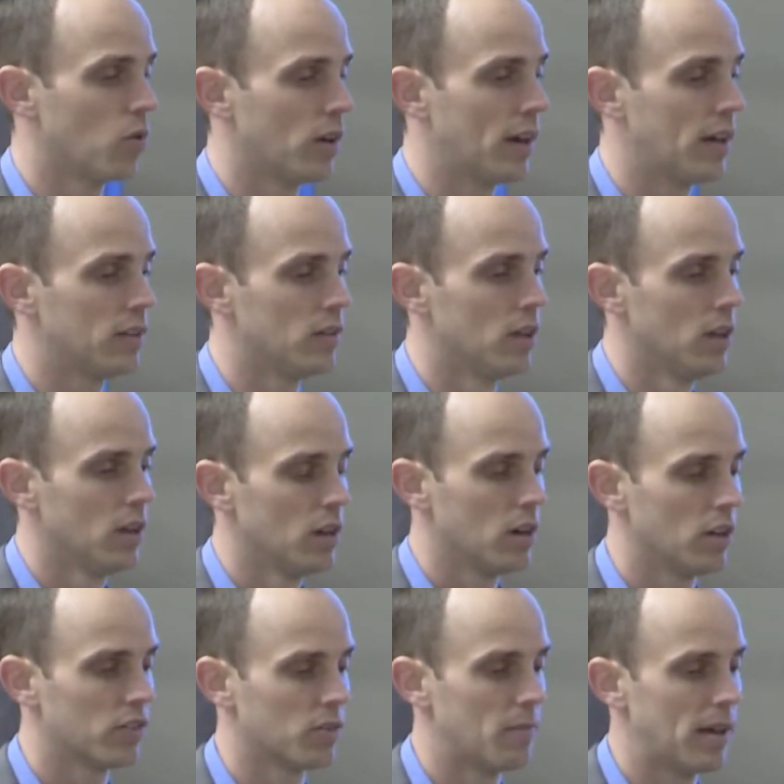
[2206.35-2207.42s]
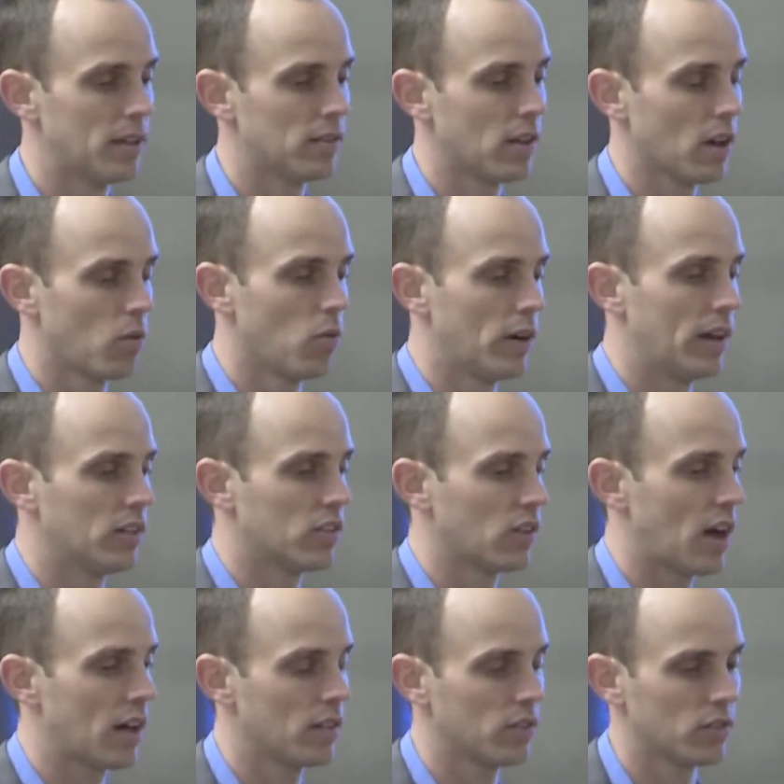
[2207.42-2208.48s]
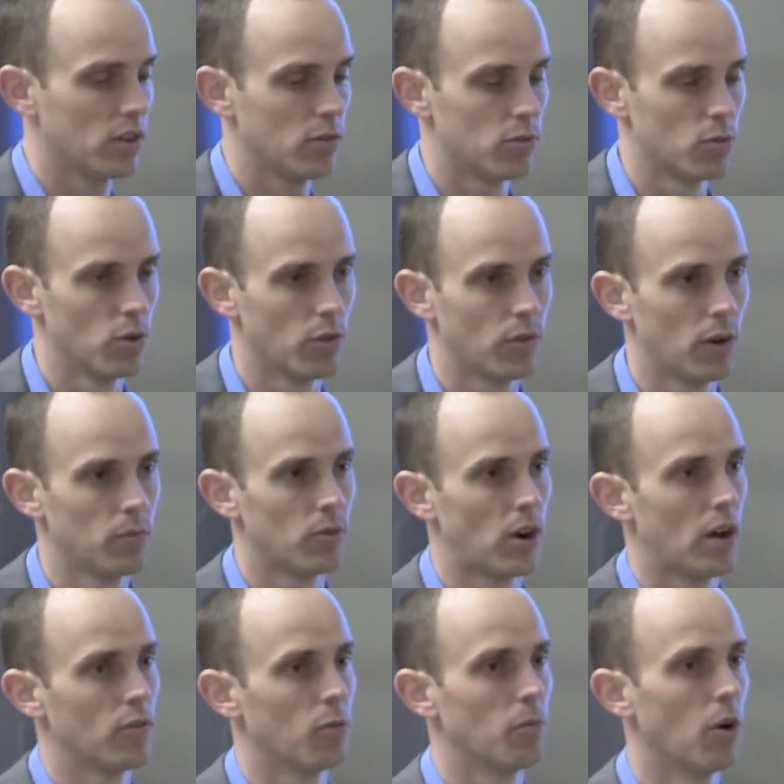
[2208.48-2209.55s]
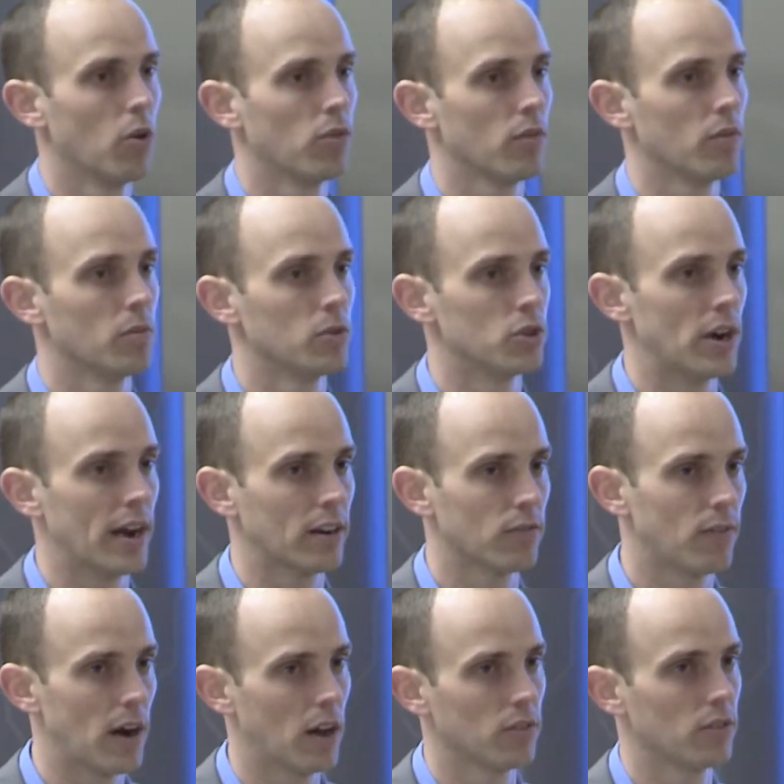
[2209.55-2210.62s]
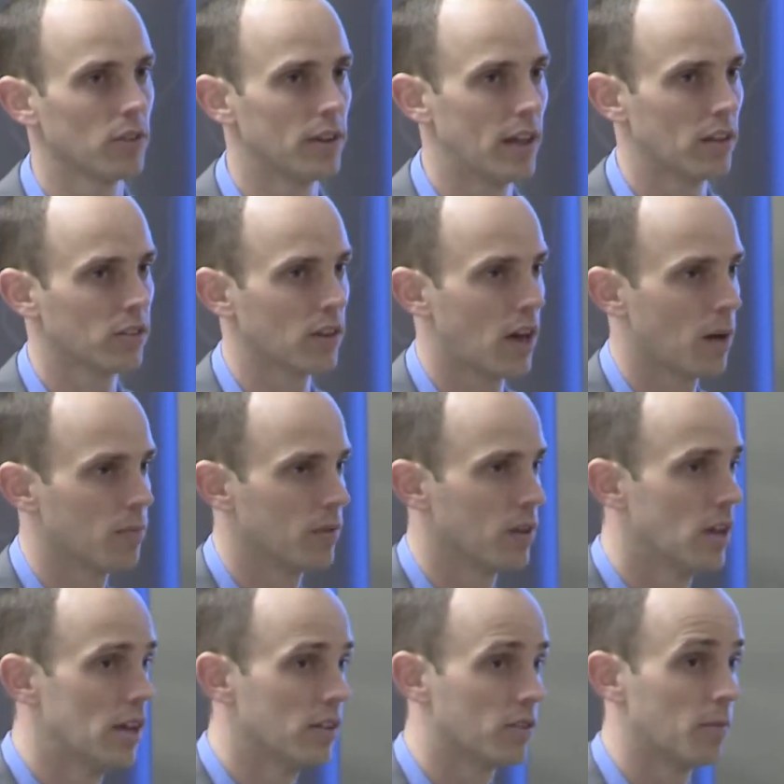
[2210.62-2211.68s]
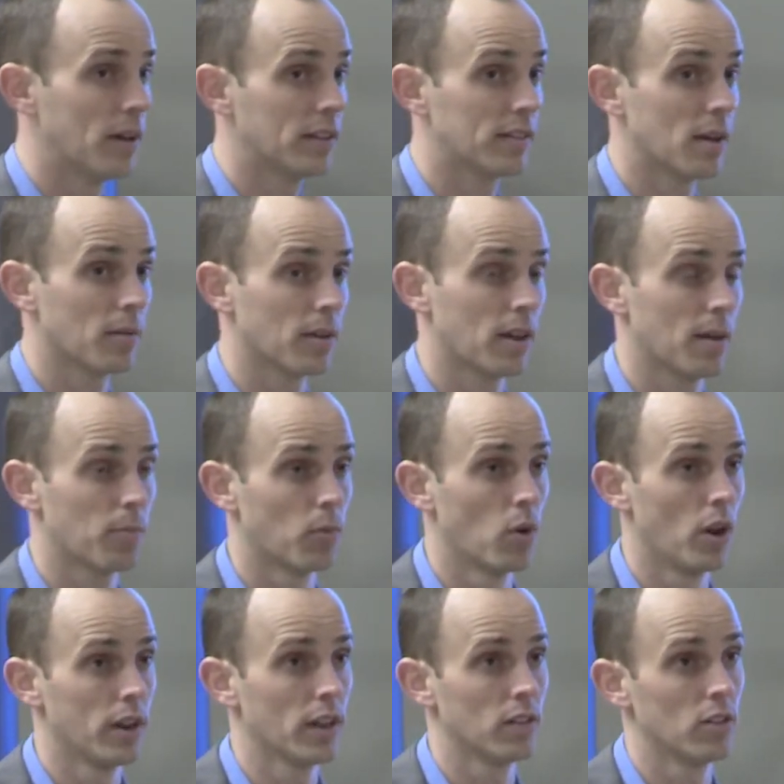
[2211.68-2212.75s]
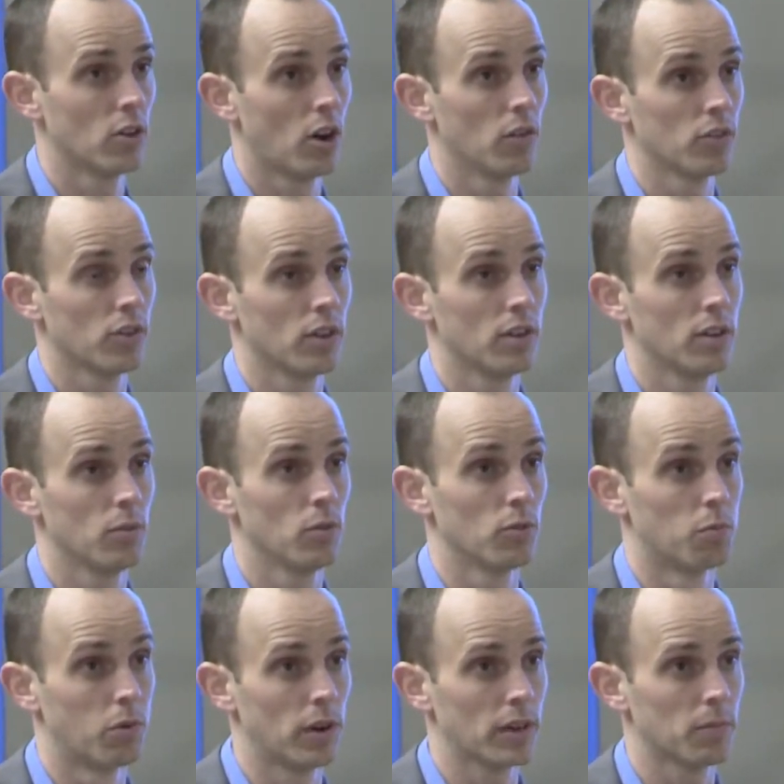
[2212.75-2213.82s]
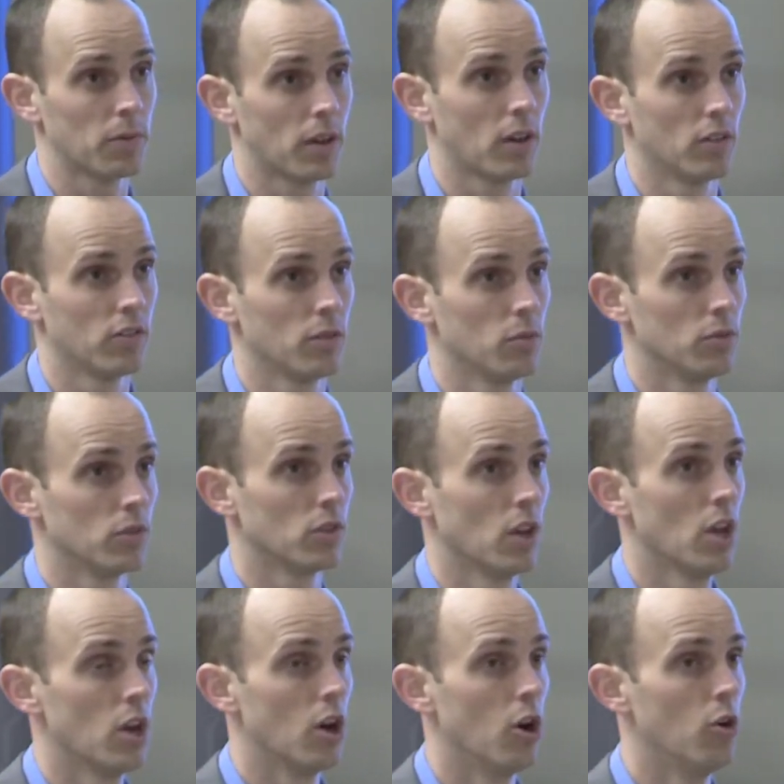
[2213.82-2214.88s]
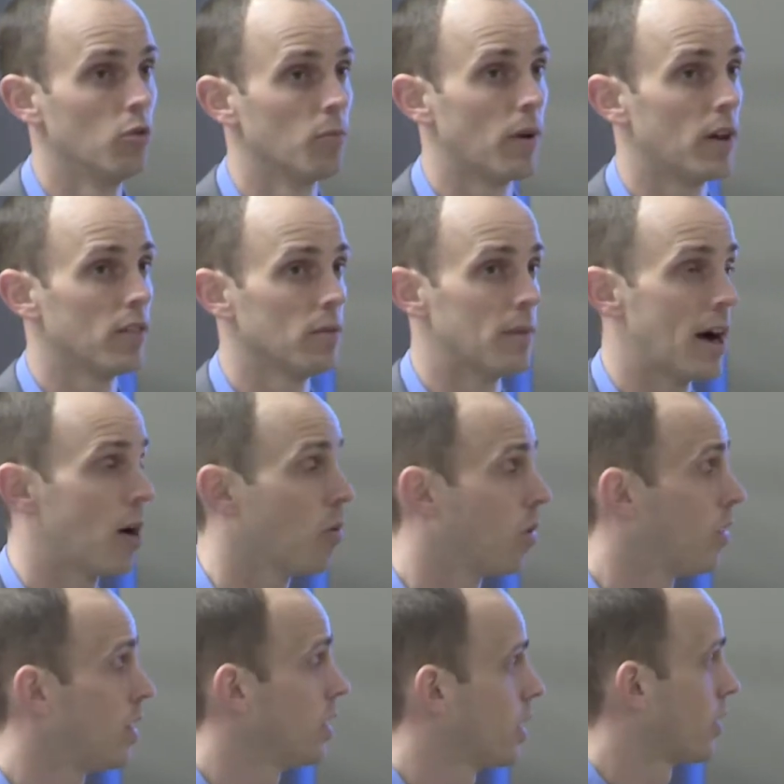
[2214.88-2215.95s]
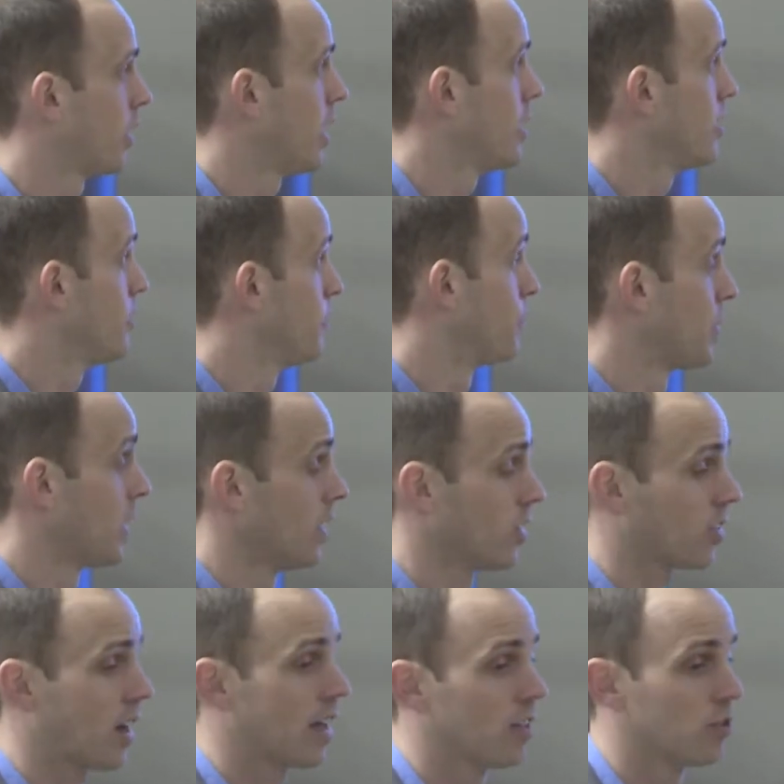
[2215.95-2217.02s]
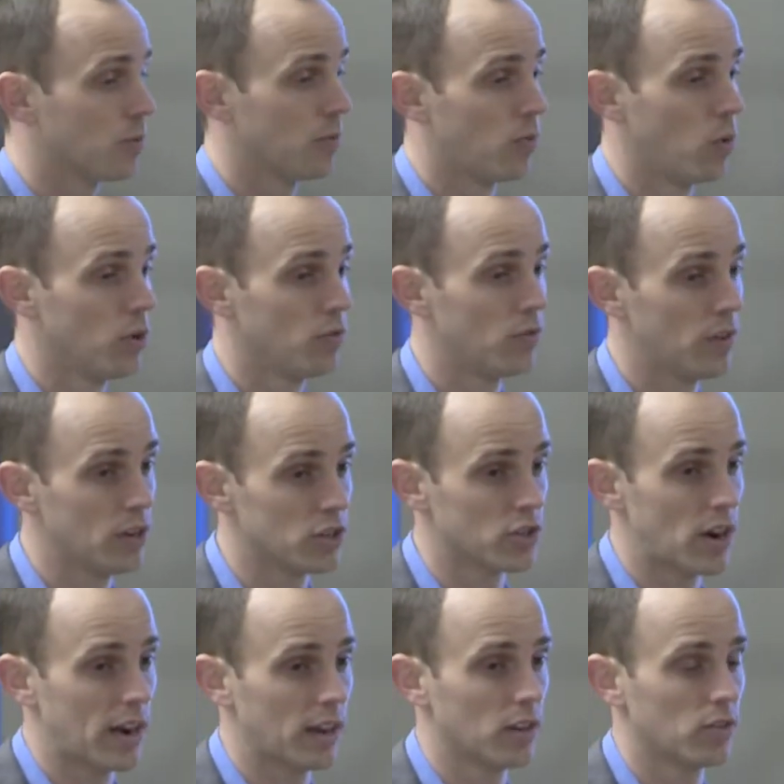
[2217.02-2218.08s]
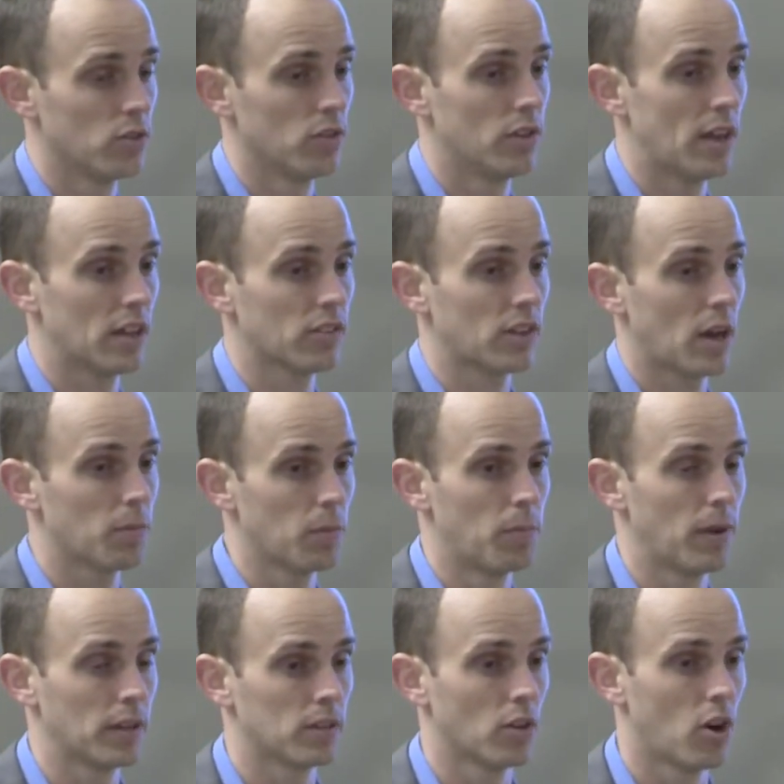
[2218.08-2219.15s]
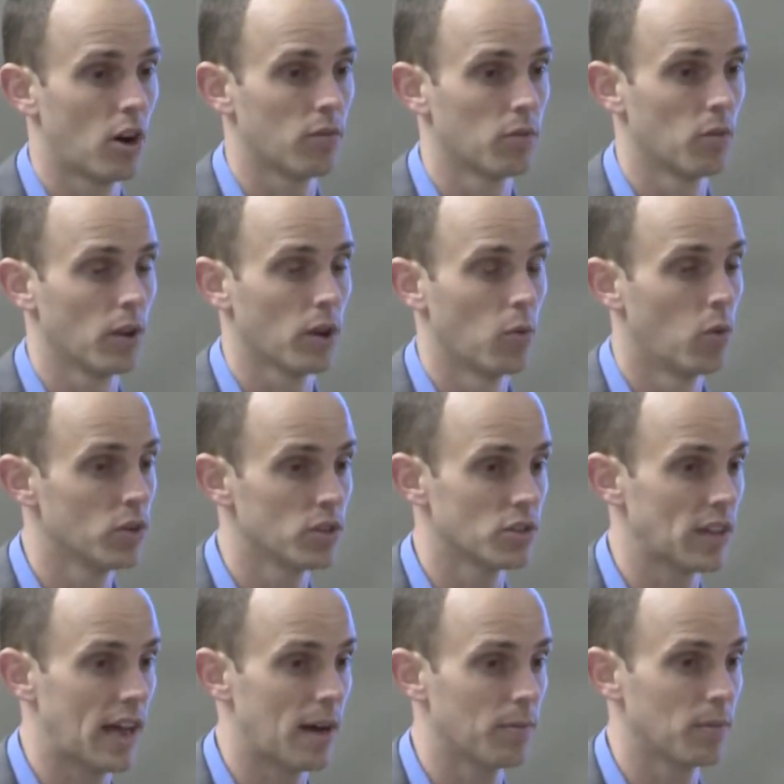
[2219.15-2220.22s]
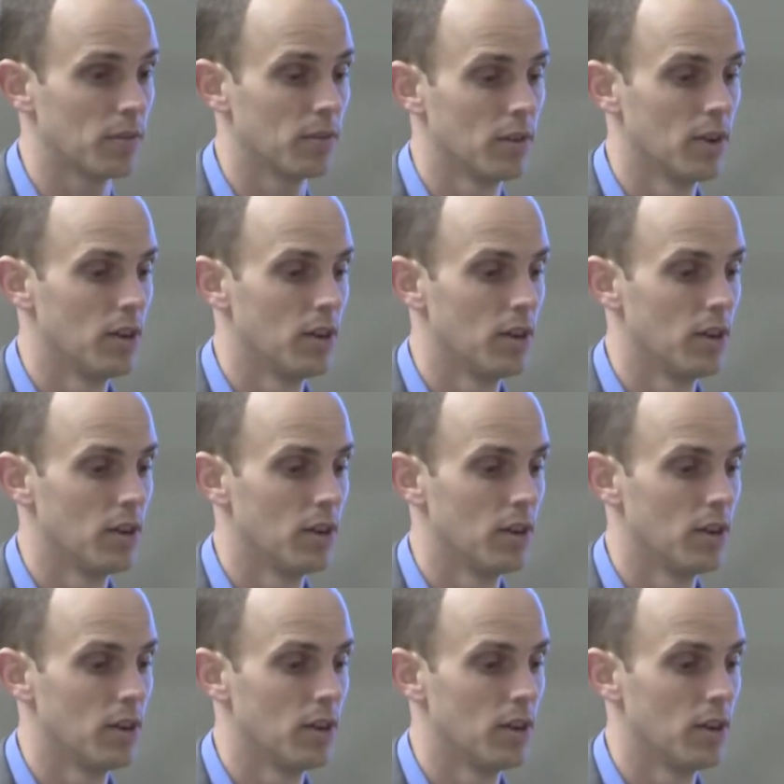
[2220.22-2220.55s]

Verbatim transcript: One had uh, Symantec, one had Cylance, and he threw a thumb drive on both of them and dragged a file to the desktop. And Symantec kept running, and then all of a sudden it was brick because it was owned by the malware that he created. And Cylance, before you finished dragging it to the desktop, had picked it off. And we're like, what just happened?